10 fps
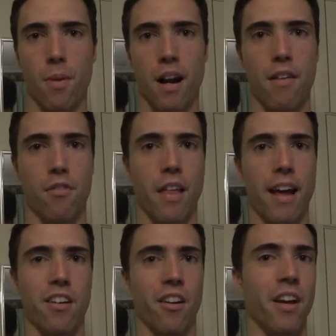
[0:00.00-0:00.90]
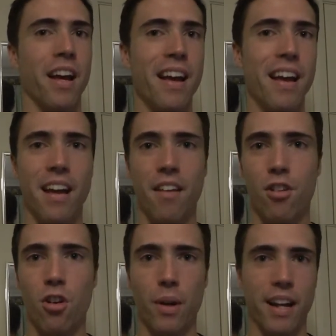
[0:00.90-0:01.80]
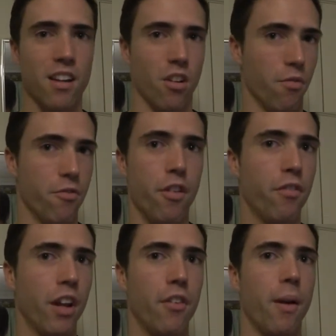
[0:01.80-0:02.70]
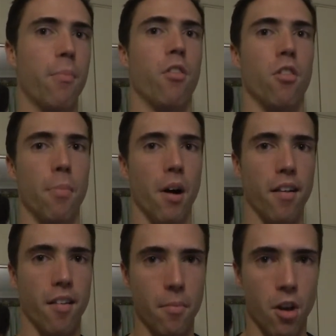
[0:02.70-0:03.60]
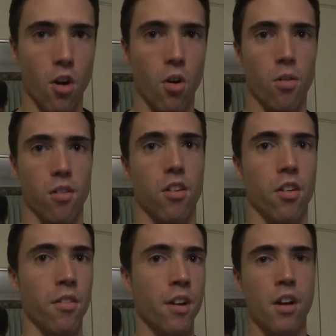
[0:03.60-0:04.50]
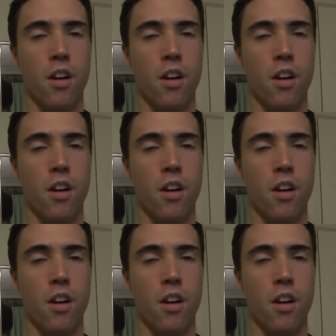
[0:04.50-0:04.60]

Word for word: But after that, you know, if you're doing you know 15 reps on your bicep curls and you're